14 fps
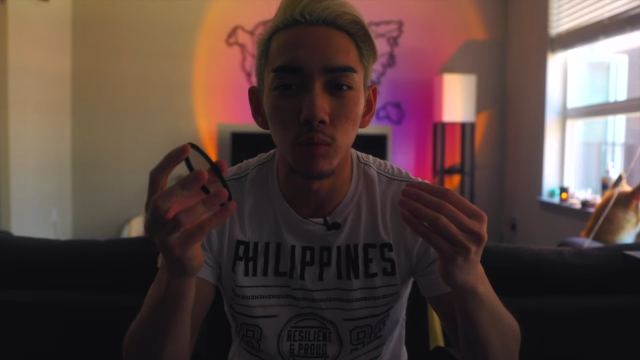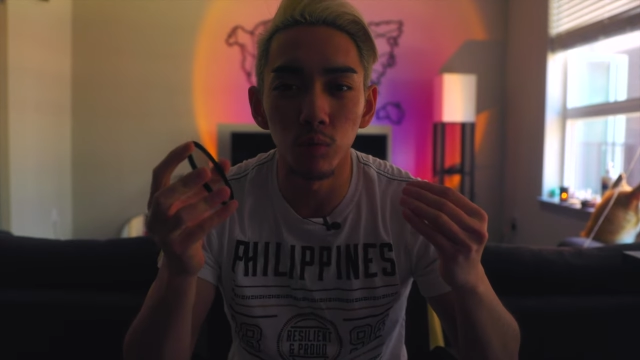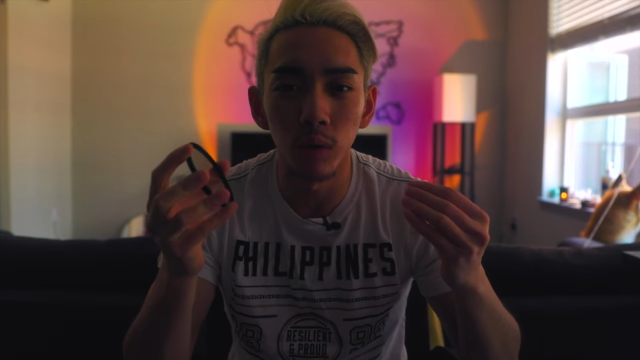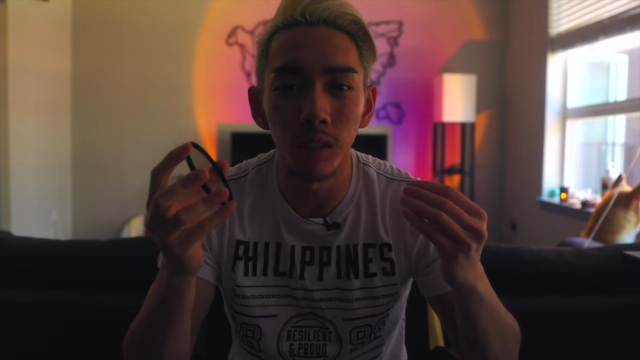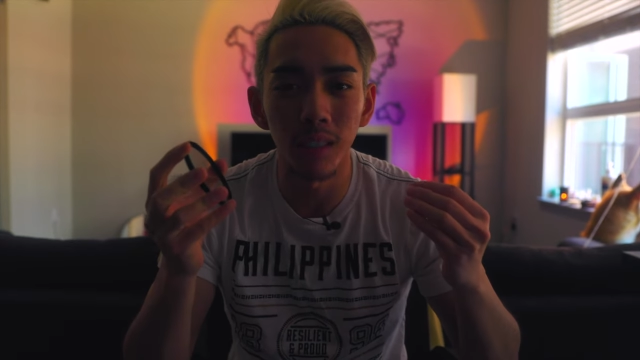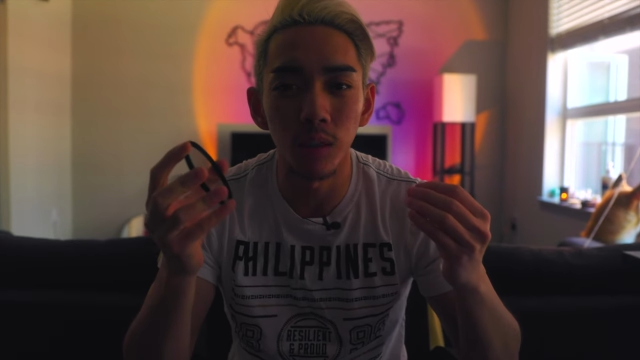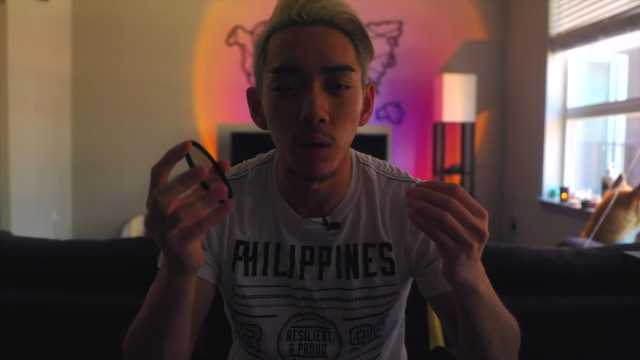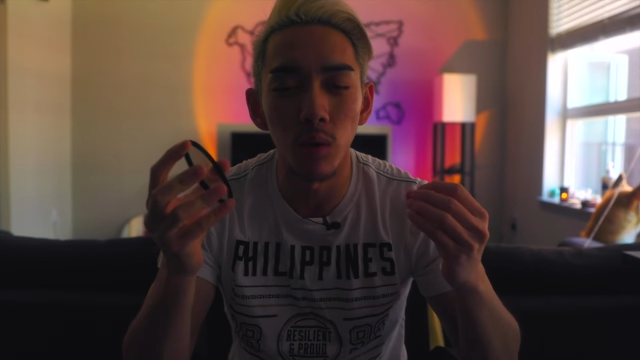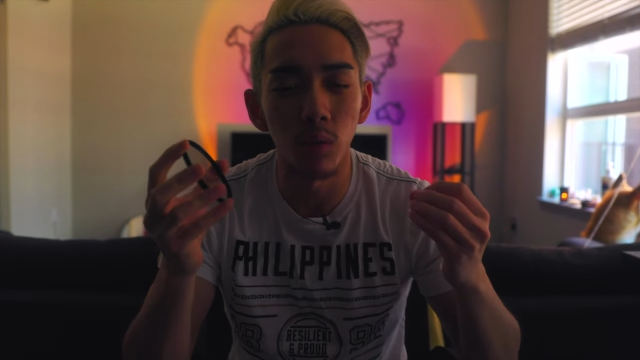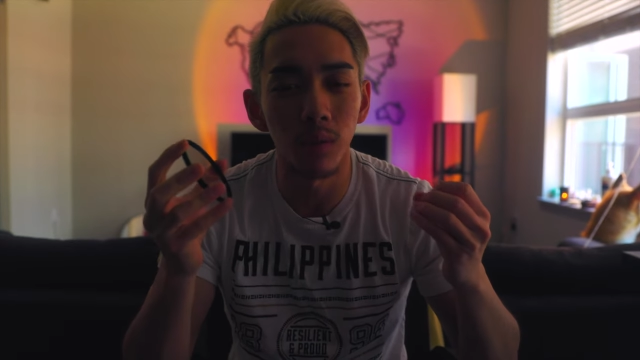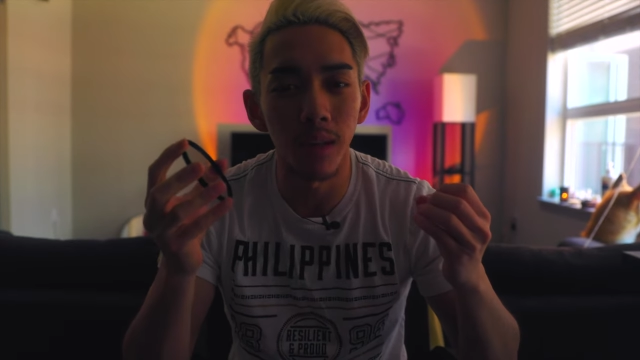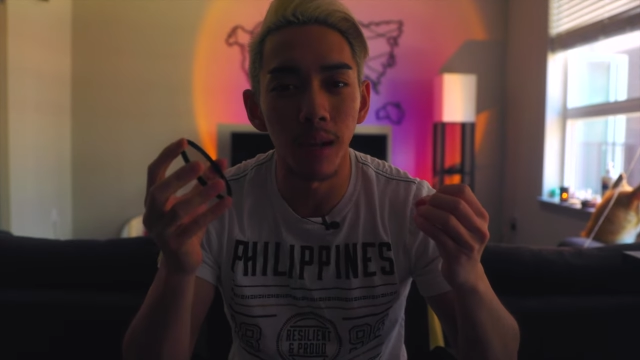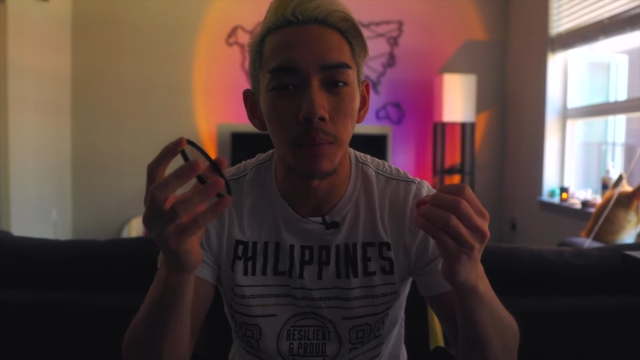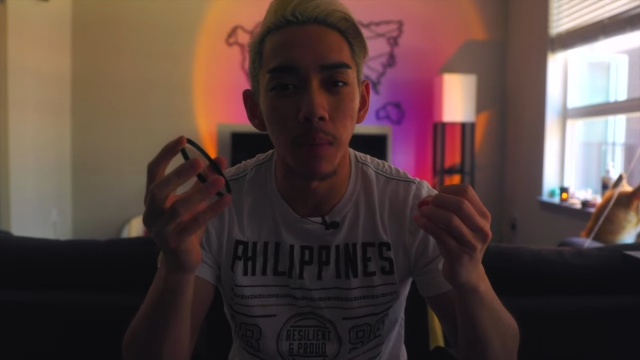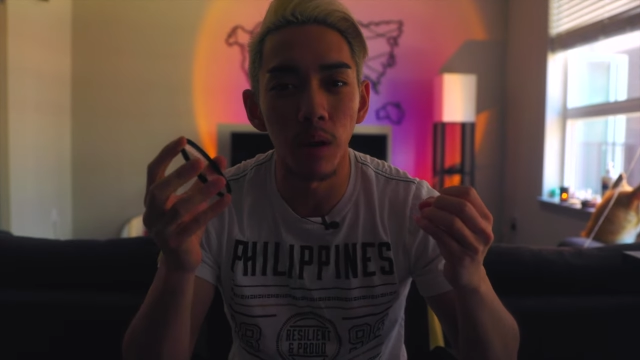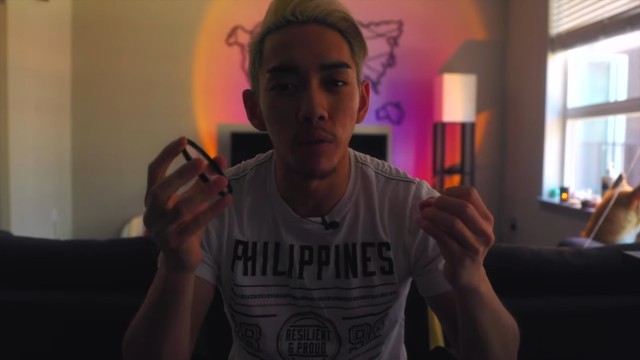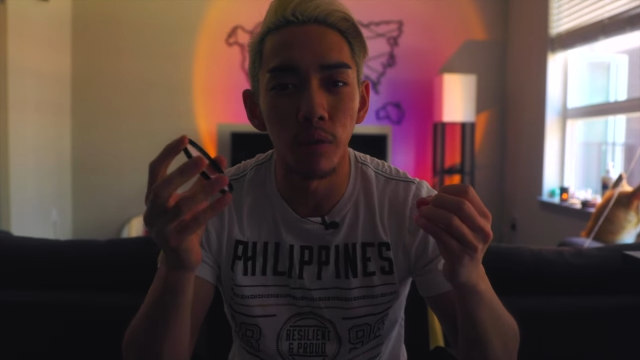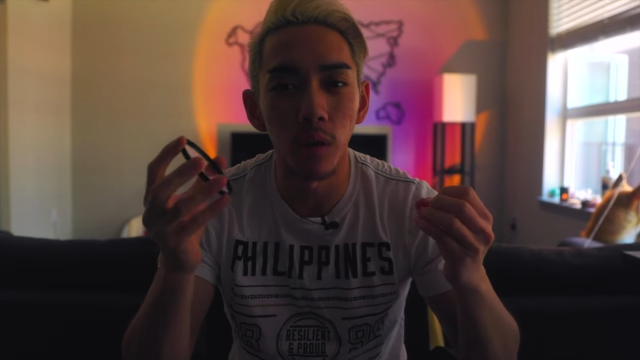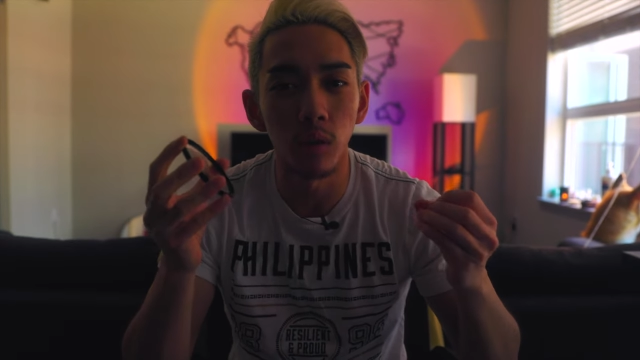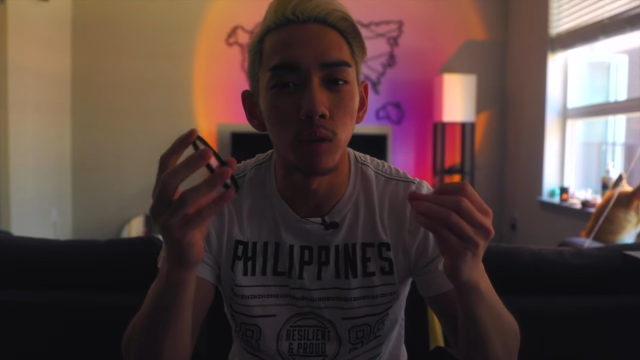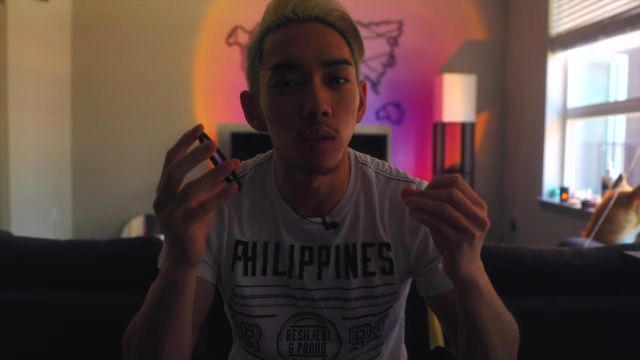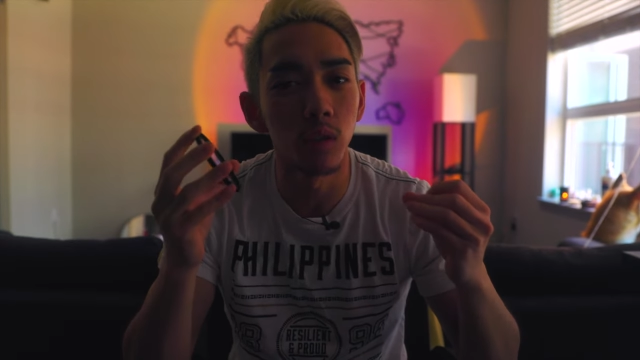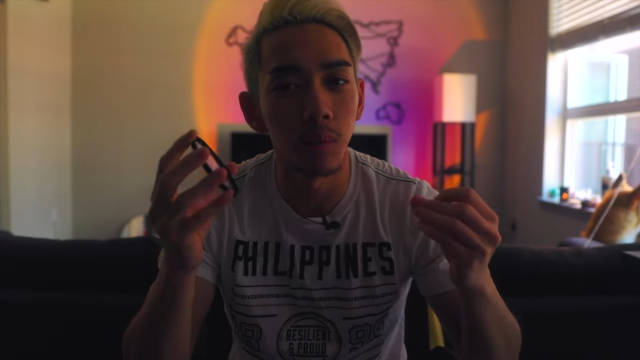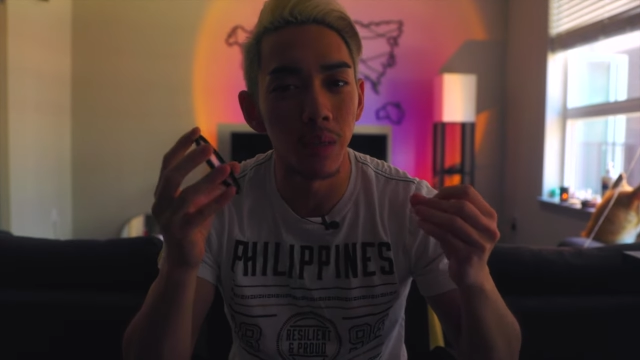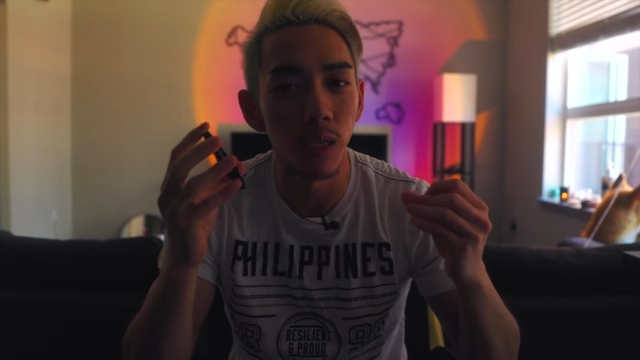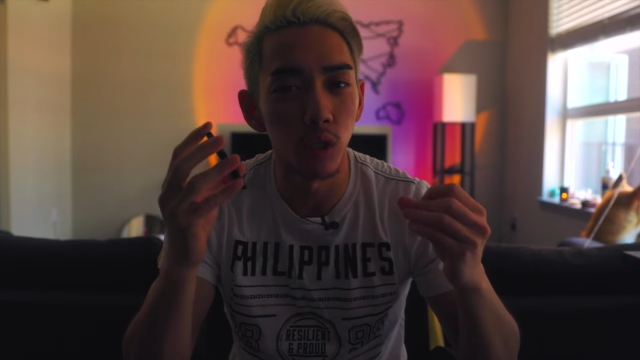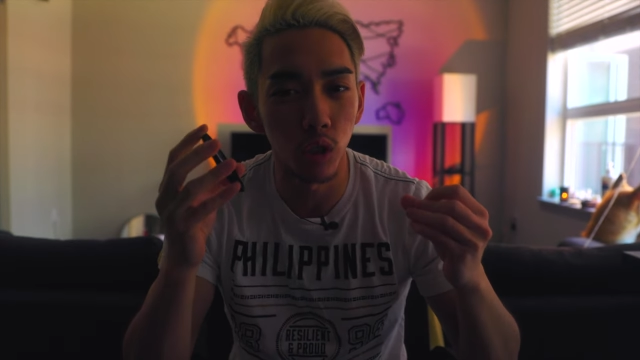really don't like my photos to be